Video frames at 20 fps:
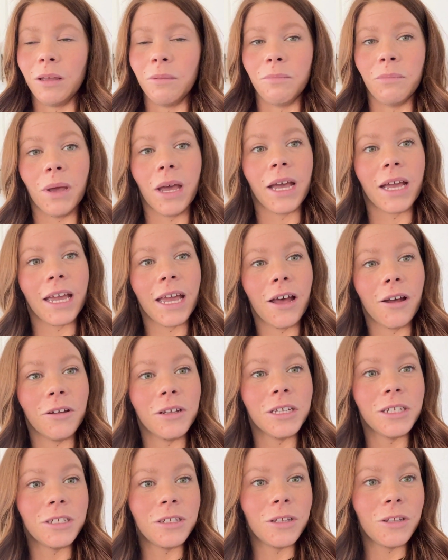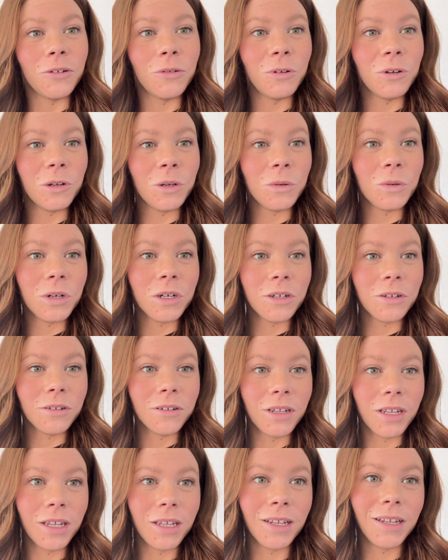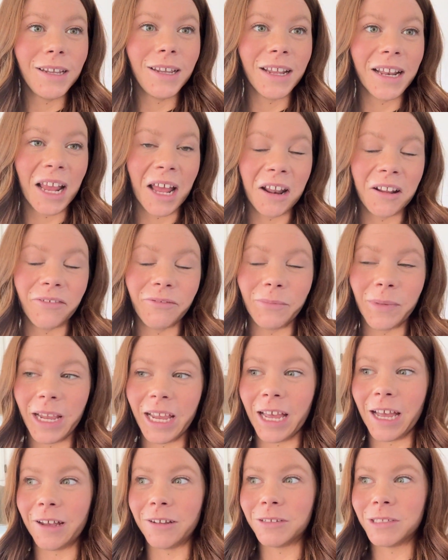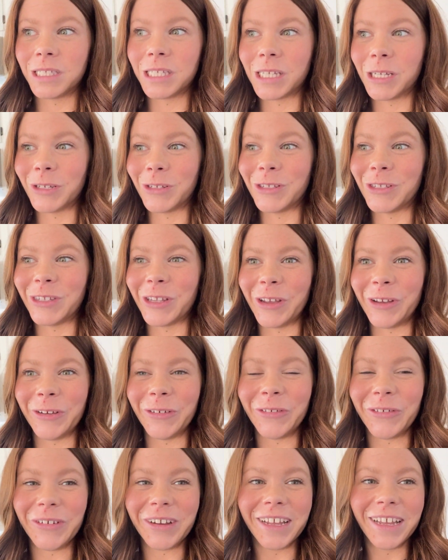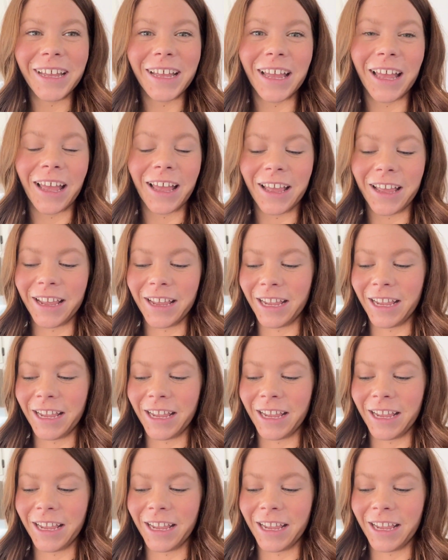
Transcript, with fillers: back out into the real world and out of my house. So I